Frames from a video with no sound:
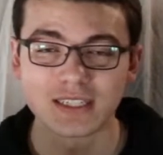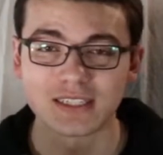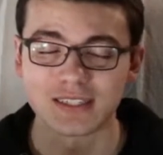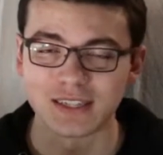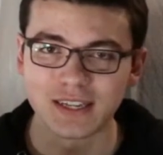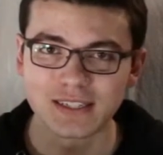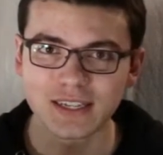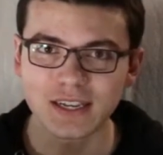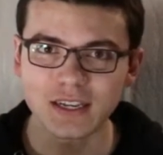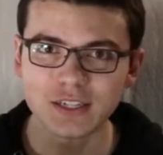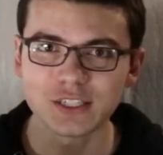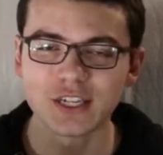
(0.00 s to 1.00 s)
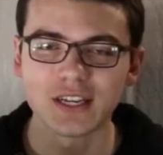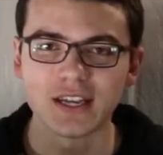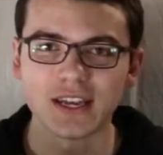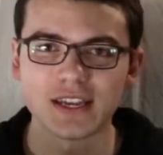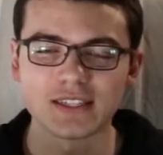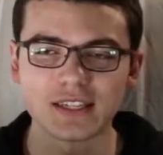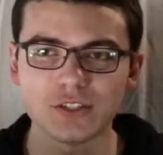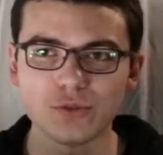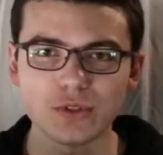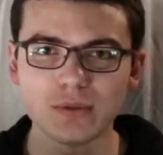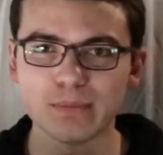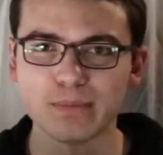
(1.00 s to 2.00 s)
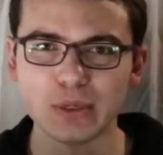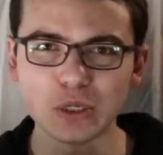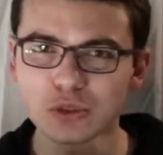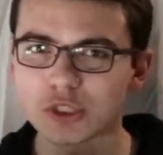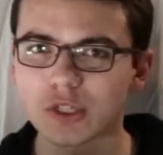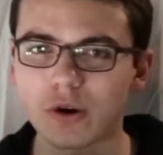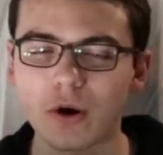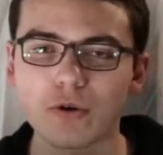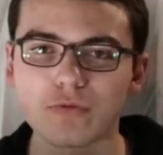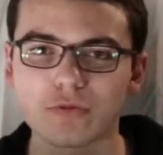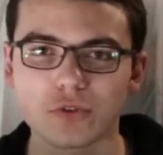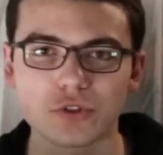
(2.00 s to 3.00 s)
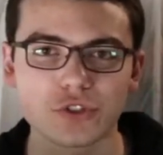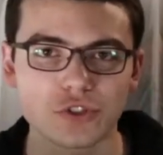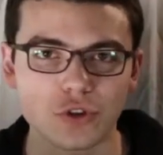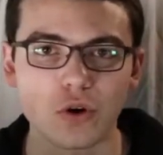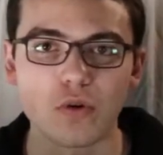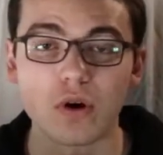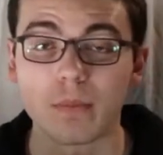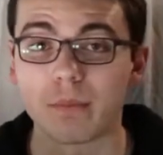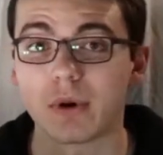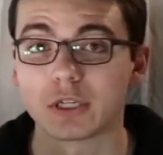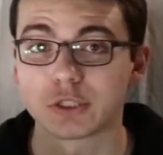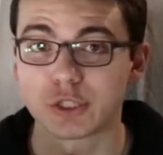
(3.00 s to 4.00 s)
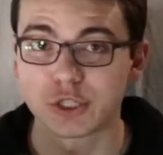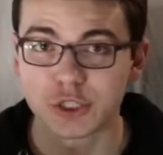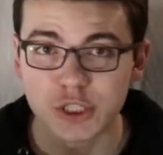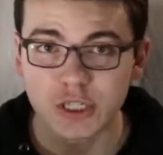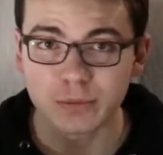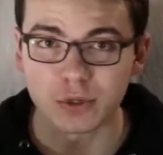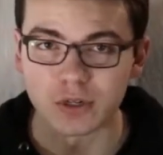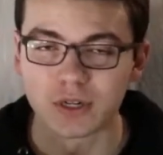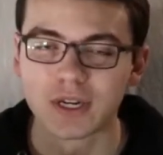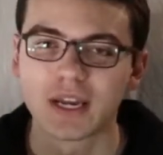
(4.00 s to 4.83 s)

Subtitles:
in today's age is that you can build your own for so much cheaper,